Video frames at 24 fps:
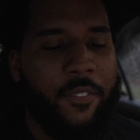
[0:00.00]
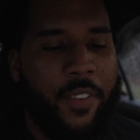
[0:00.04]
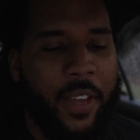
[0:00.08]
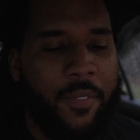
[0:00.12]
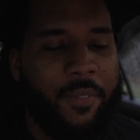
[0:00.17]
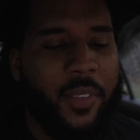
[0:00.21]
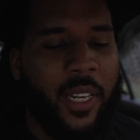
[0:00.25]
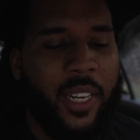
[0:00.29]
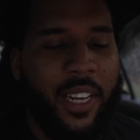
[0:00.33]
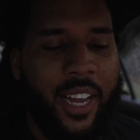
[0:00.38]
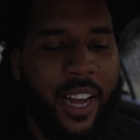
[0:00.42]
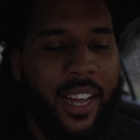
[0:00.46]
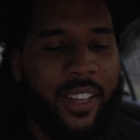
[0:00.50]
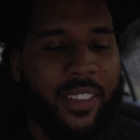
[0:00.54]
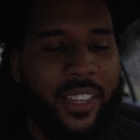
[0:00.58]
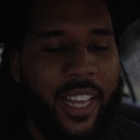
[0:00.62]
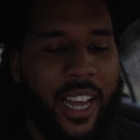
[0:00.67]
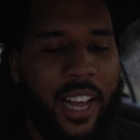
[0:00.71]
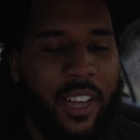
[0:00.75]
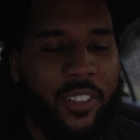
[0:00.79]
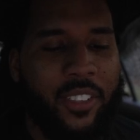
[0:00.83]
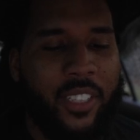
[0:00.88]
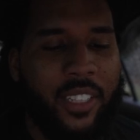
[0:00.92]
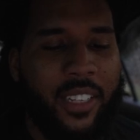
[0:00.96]

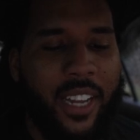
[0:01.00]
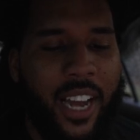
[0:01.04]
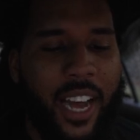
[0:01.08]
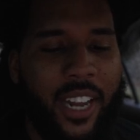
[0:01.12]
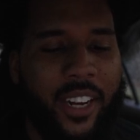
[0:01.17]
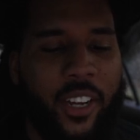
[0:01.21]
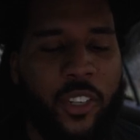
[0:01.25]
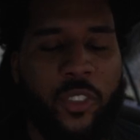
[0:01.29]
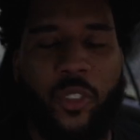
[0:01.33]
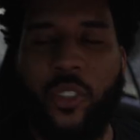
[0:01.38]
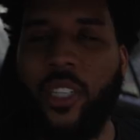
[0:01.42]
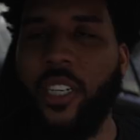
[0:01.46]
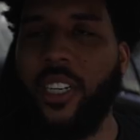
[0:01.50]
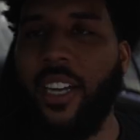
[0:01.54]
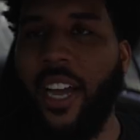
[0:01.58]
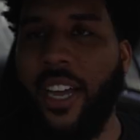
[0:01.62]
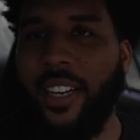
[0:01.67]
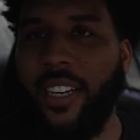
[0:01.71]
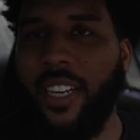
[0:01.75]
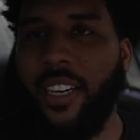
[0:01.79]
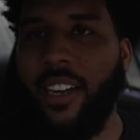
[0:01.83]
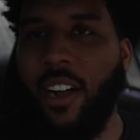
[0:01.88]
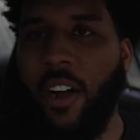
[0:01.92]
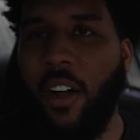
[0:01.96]

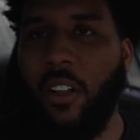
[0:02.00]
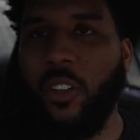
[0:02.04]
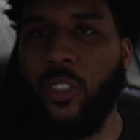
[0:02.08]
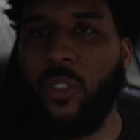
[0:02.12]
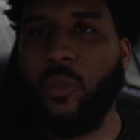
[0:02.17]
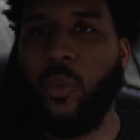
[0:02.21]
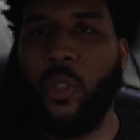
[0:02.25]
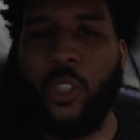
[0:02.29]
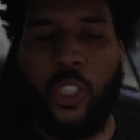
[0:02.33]
$59,990,